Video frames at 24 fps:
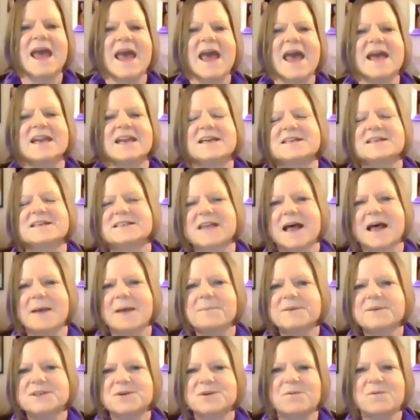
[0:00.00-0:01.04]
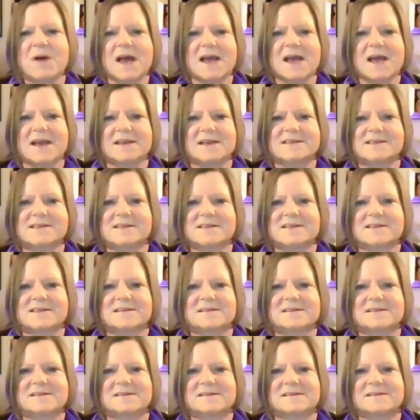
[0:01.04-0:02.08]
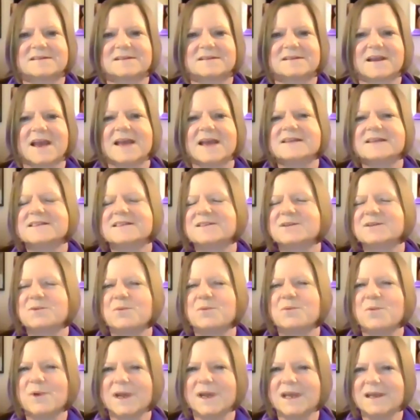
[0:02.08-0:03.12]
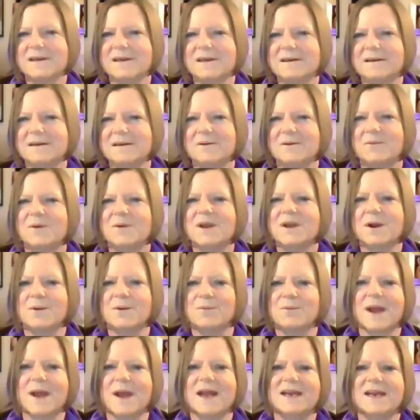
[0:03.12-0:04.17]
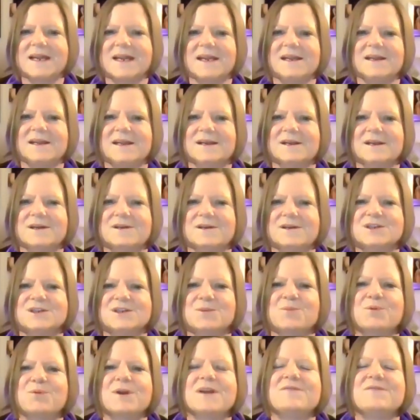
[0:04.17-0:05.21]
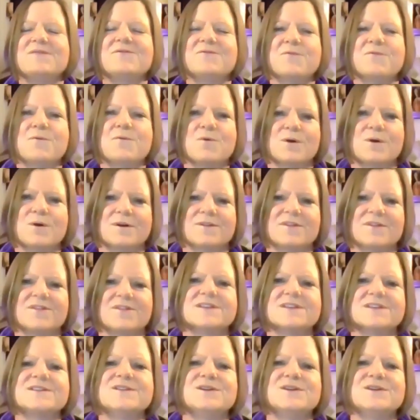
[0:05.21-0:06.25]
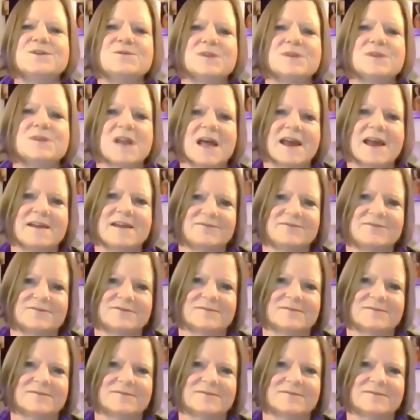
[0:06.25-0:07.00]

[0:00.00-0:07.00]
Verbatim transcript: And it is up to us as to when we are ready to bring forth this new life.